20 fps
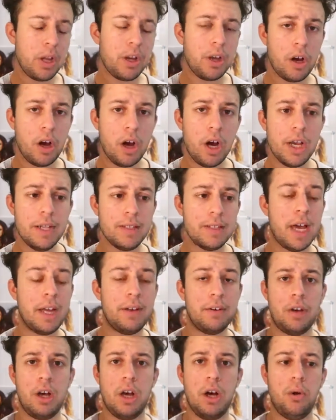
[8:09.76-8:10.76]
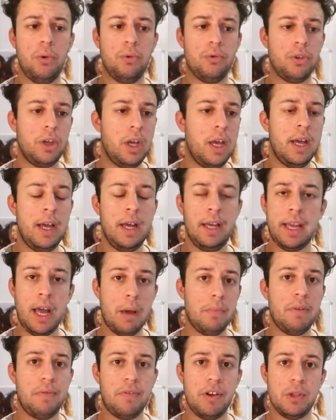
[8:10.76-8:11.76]
Guys and girls
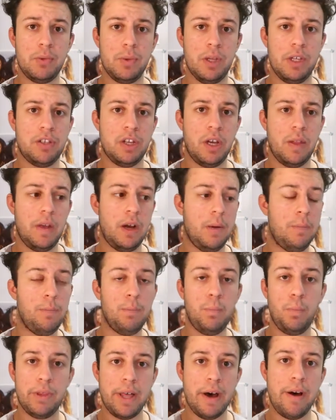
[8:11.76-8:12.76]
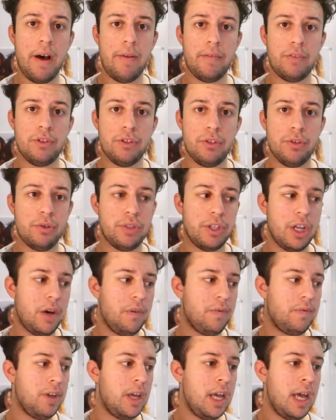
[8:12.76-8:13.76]
can be friends with each other without having to do
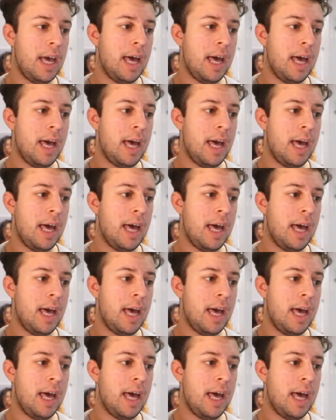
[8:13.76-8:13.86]
stuff,